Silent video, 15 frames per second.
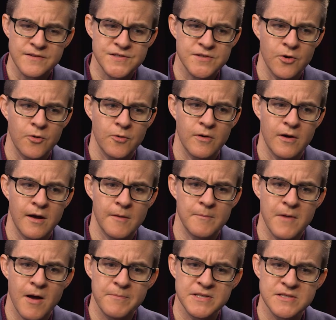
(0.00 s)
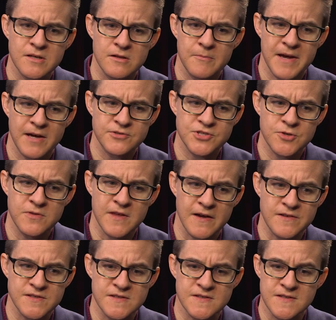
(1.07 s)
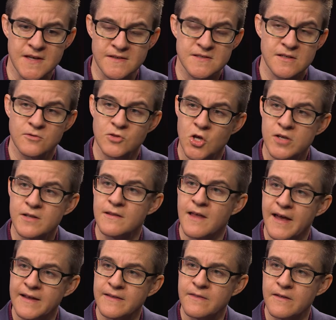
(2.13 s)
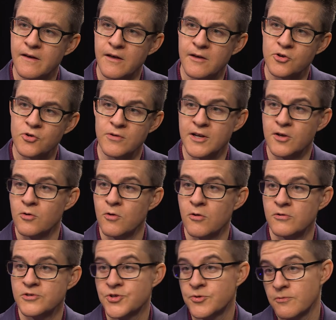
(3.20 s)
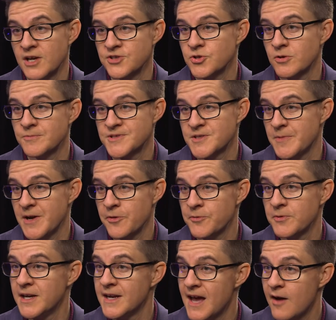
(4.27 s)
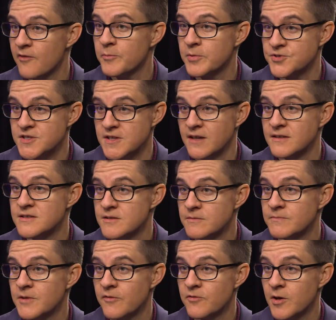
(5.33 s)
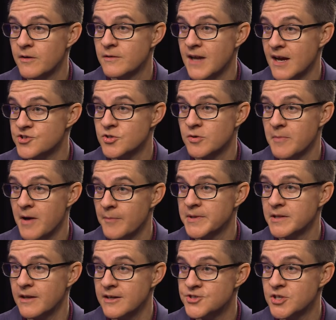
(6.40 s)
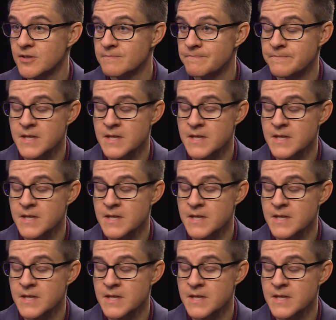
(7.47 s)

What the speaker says: so up until about 2006, it looked like the critical threshold was about 3.5% of the national population.